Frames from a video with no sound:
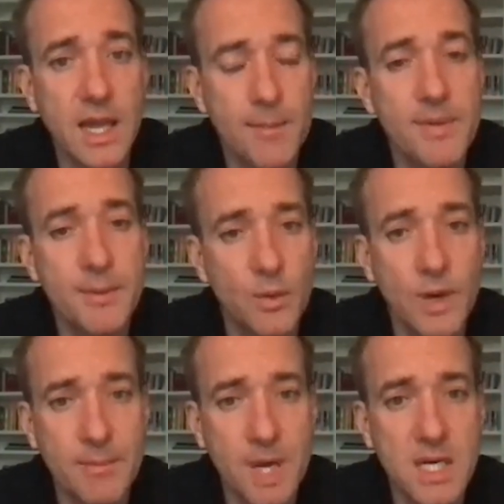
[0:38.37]
I mean, people are
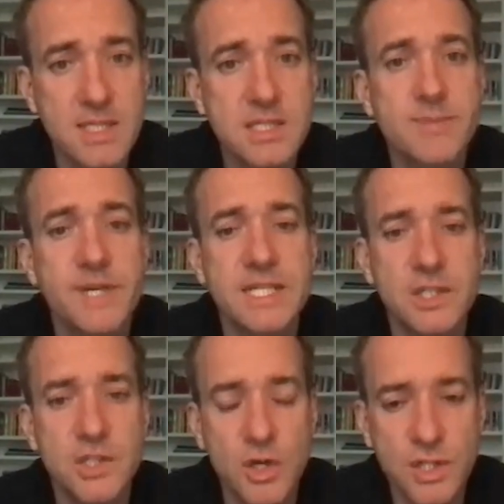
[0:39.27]
wearing masks, but it's
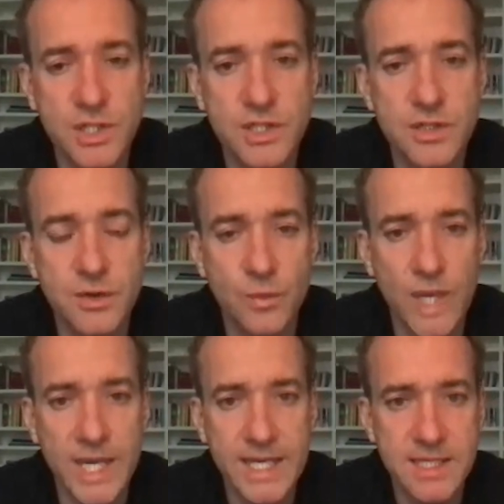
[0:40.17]
not as sort of
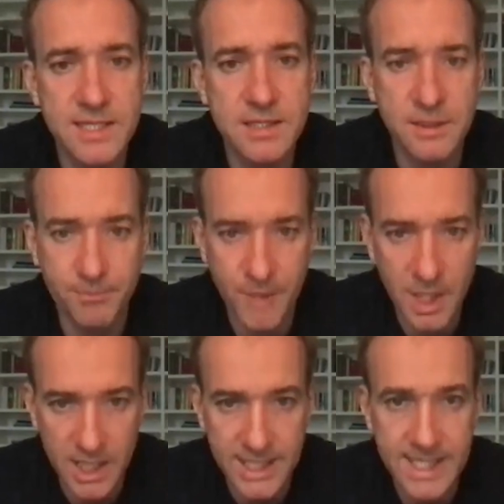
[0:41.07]
weird as the
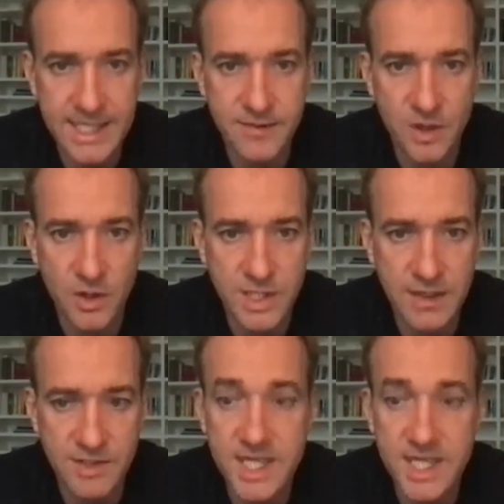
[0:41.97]
early days of the lockdown.